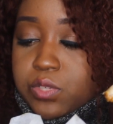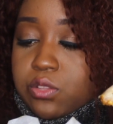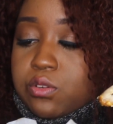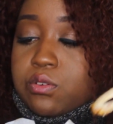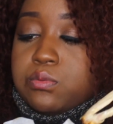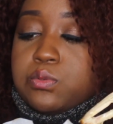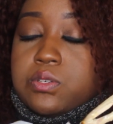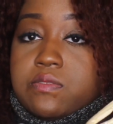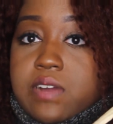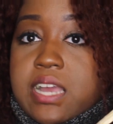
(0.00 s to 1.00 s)
the groups were
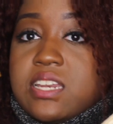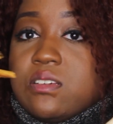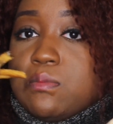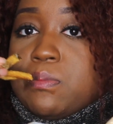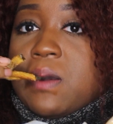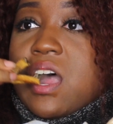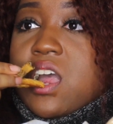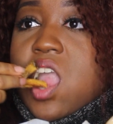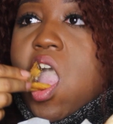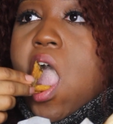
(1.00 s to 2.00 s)
divided
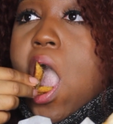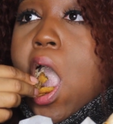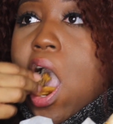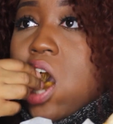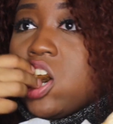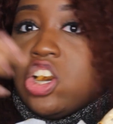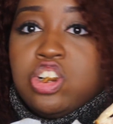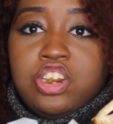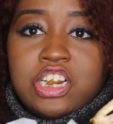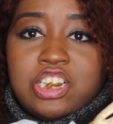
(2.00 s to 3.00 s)
by,
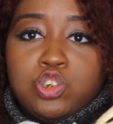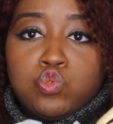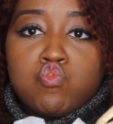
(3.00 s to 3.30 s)
you know,